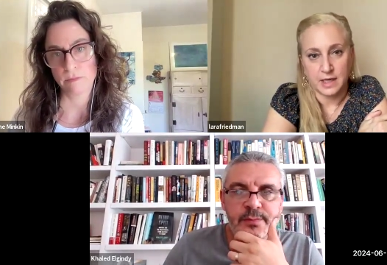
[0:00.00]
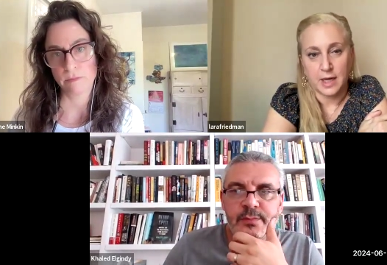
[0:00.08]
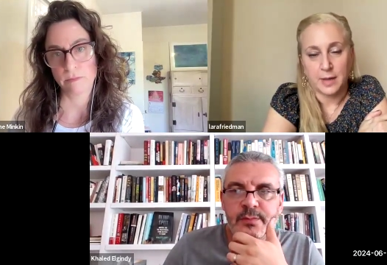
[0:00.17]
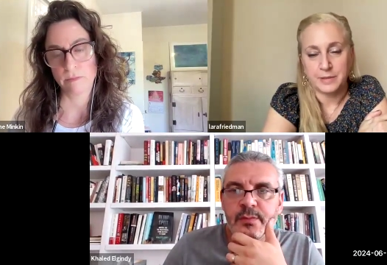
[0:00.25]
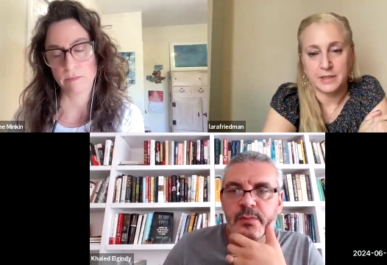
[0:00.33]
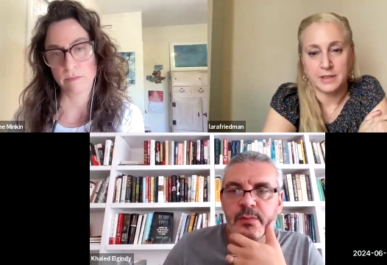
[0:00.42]
Speaker 1: an
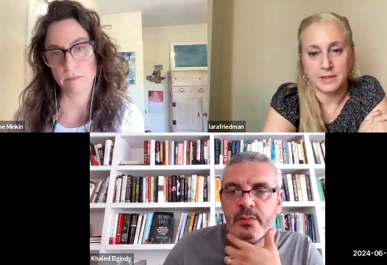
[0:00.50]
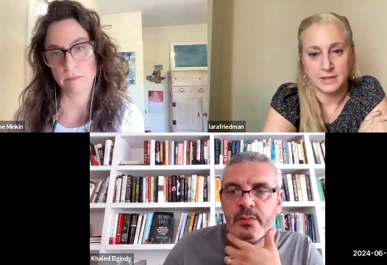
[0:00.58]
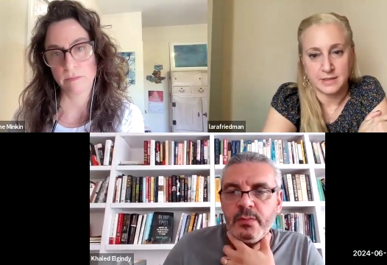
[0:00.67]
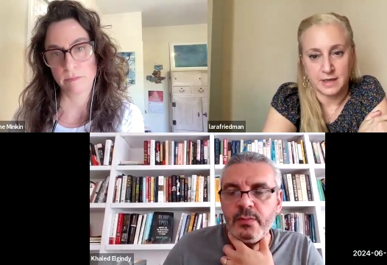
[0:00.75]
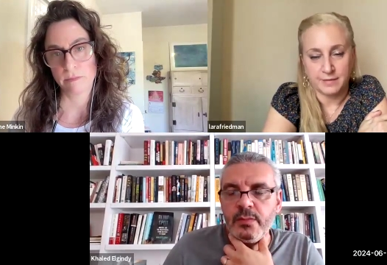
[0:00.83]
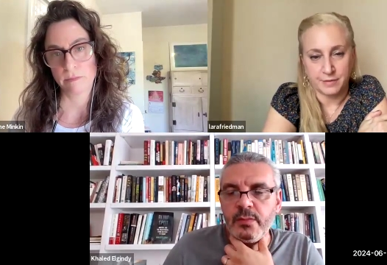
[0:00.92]
opt-in. It's
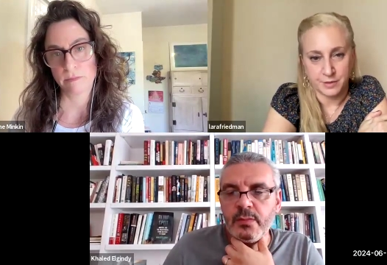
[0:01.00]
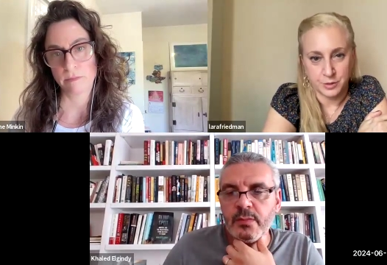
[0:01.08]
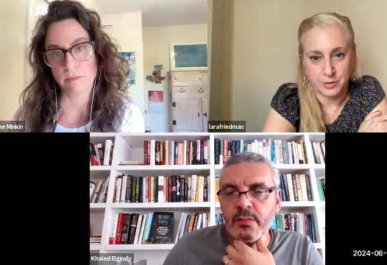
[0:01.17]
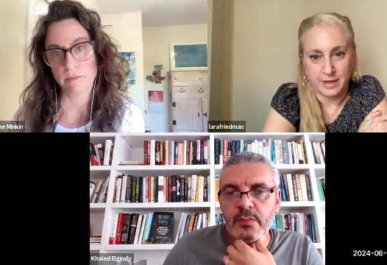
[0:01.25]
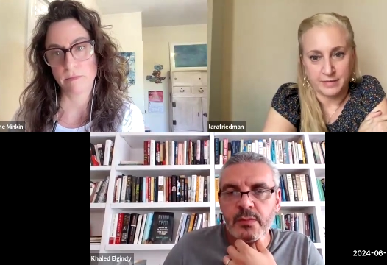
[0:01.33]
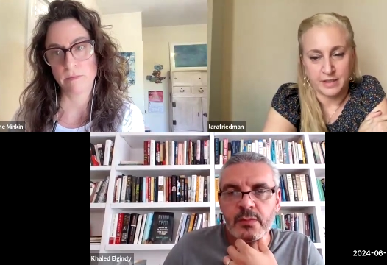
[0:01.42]
staffers who
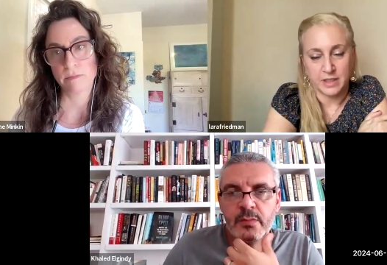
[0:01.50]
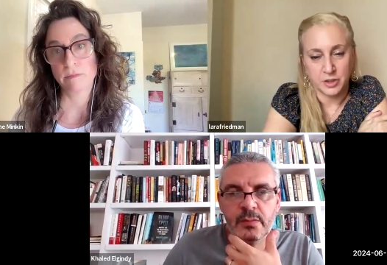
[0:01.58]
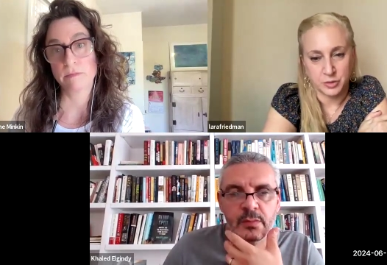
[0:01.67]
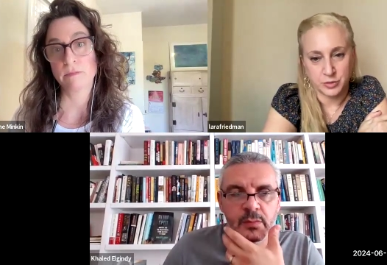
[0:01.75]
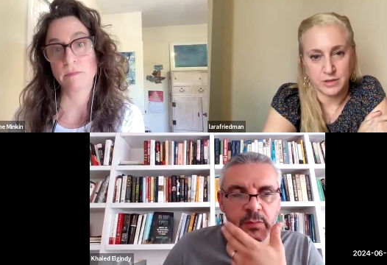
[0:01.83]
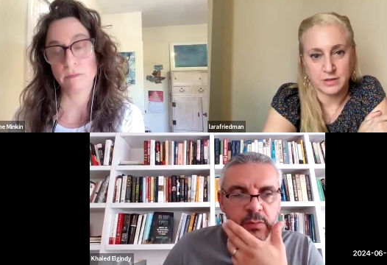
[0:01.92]
have an
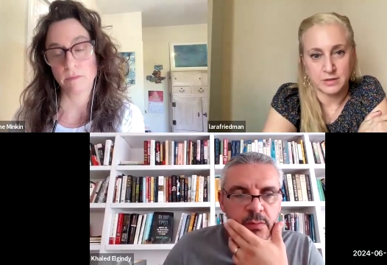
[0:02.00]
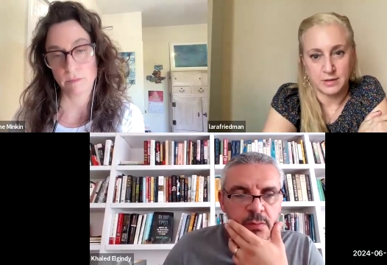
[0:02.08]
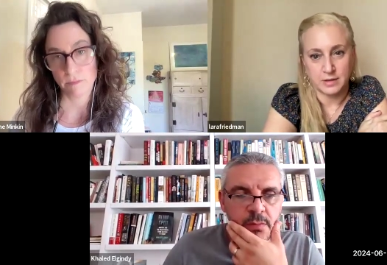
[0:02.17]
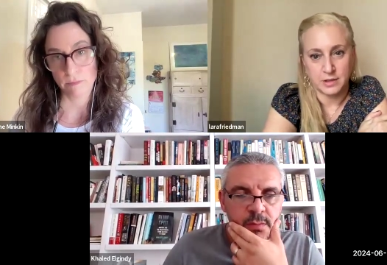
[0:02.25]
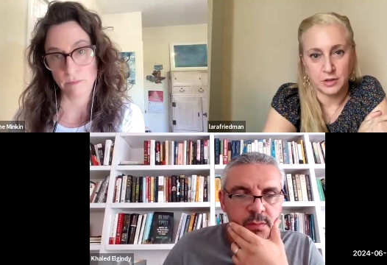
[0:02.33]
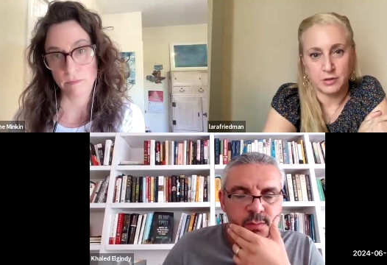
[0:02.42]
interest, so they
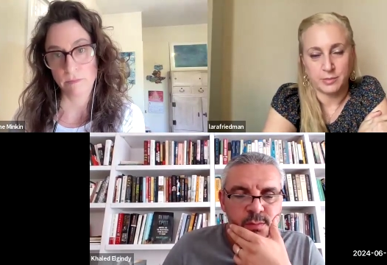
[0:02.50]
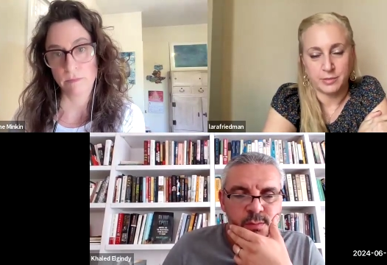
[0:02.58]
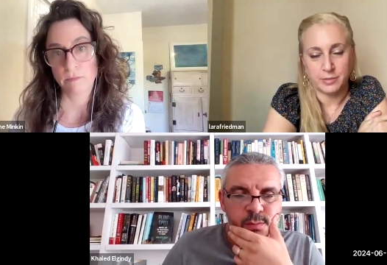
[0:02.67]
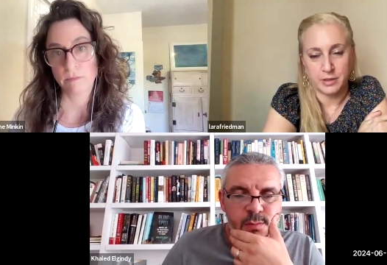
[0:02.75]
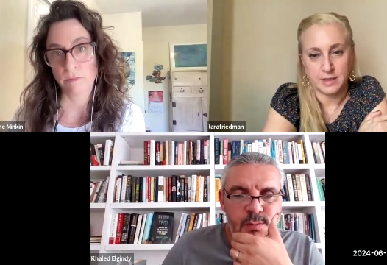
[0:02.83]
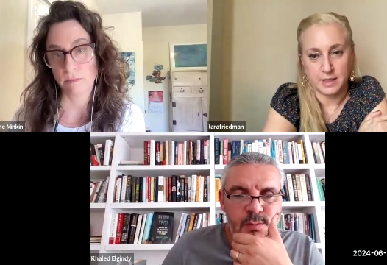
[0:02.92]
show up
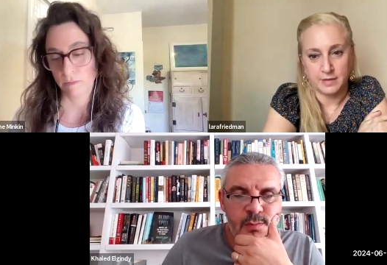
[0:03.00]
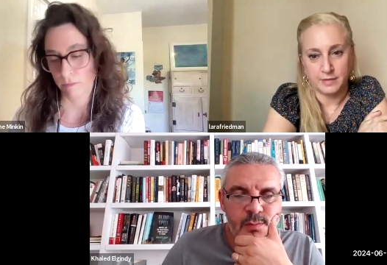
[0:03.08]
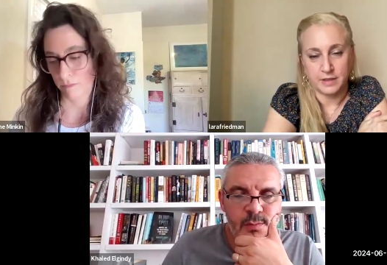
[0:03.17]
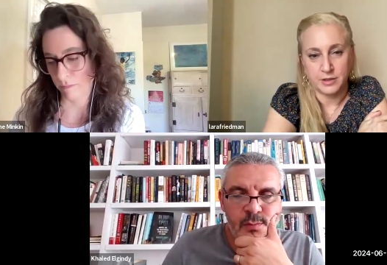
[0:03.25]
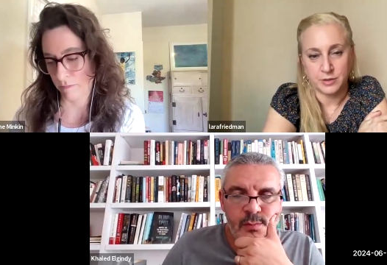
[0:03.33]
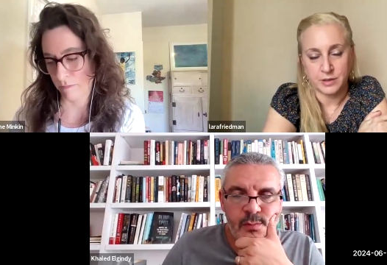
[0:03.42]
because they have an
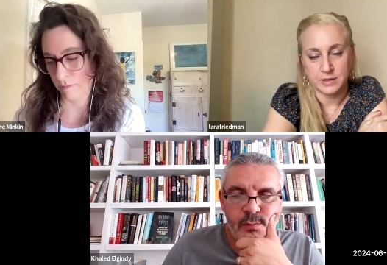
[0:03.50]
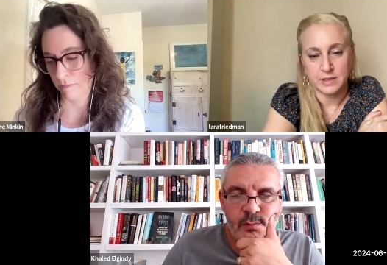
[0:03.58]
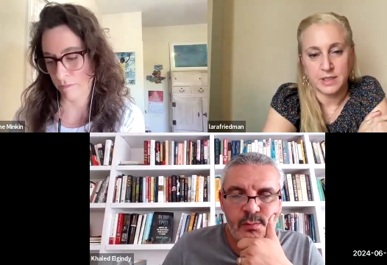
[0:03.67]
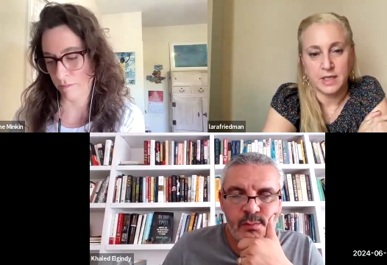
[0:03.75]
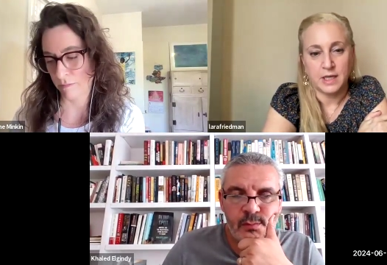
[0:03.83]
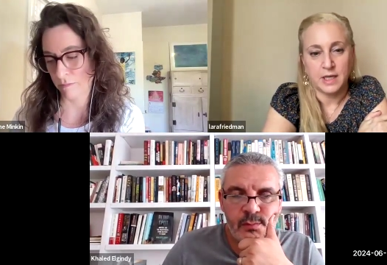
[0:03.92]
interest.
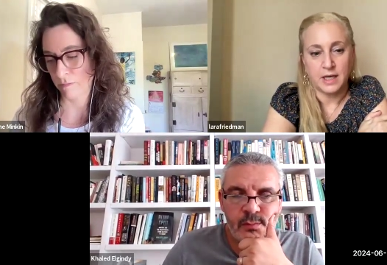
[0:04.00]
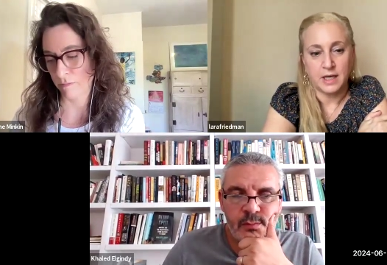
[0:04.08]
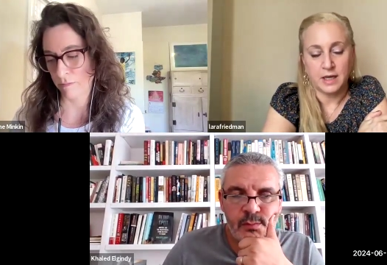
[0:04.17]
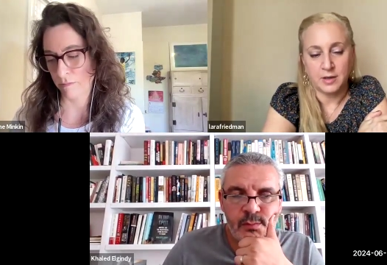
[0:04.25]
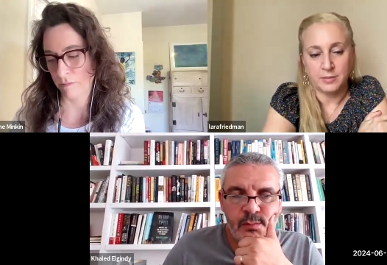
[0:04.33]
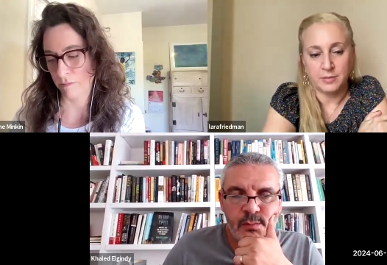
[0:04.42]

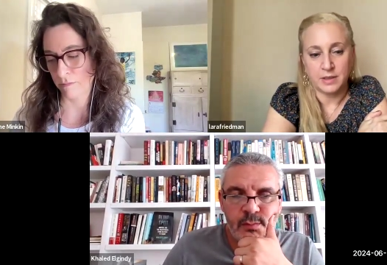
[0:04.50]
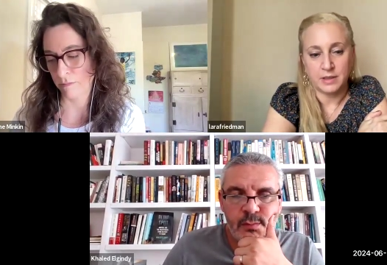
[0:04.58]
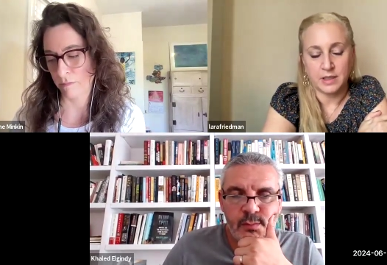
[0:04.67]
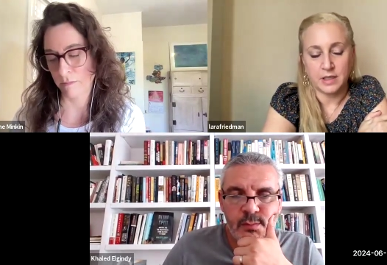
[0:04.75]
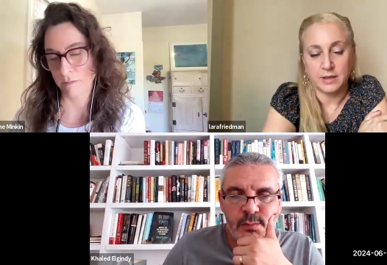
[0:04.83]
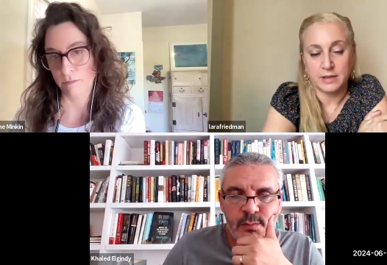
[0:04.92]
Um,
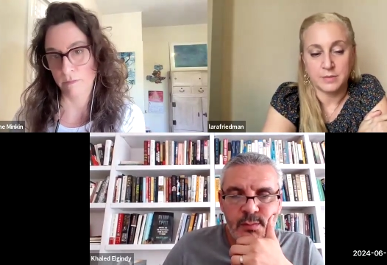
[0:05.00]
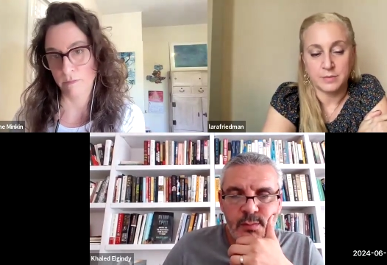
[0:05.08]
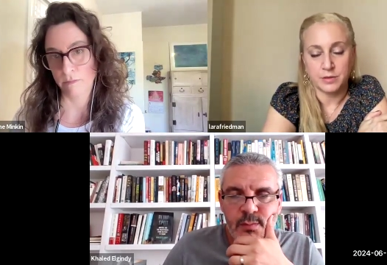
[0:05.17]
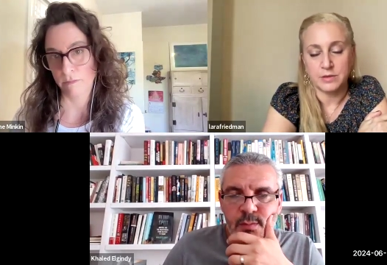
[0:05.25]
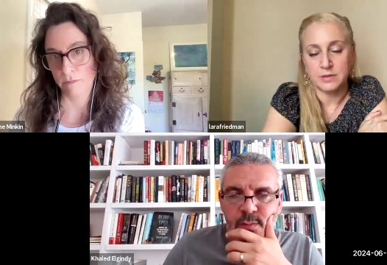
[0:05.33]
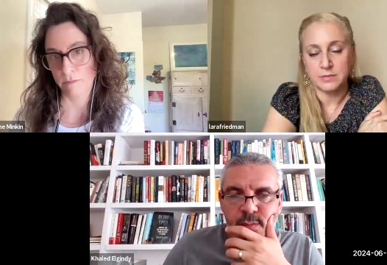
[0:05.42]
expose